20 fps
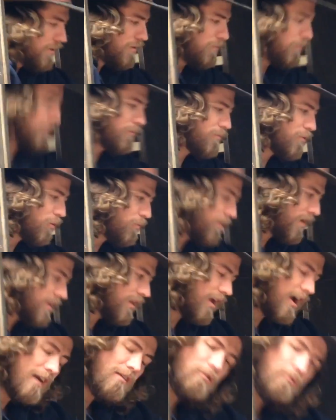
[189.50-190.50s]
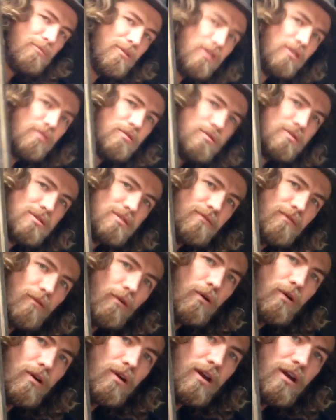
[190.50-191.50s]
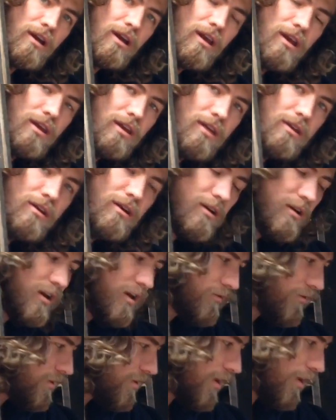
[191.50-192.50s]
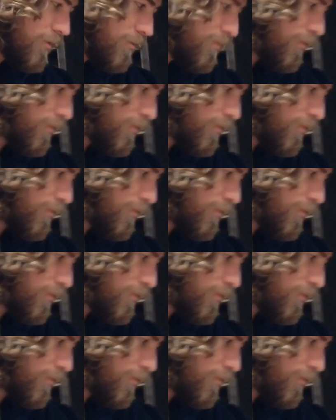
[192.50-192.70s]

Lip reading: One propane line will be used for a heater, and then the other